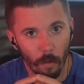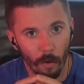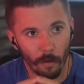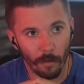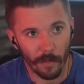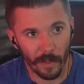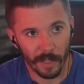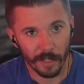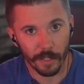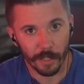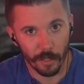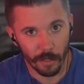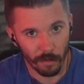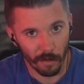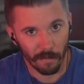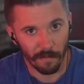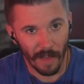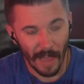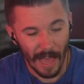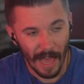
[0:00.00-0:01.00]
were this
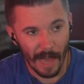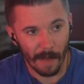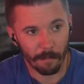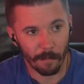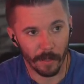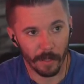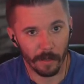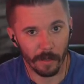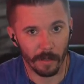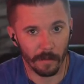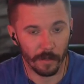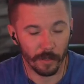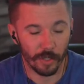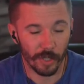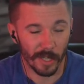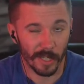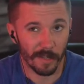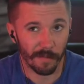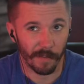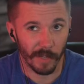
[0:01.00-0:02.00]
to have happened, and the
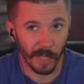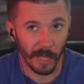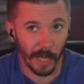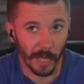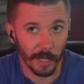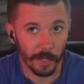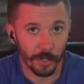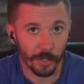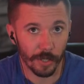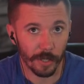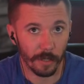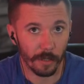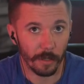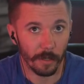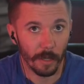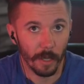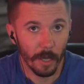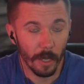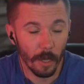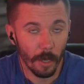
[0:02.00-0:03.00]

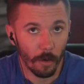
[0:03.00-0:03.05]
justification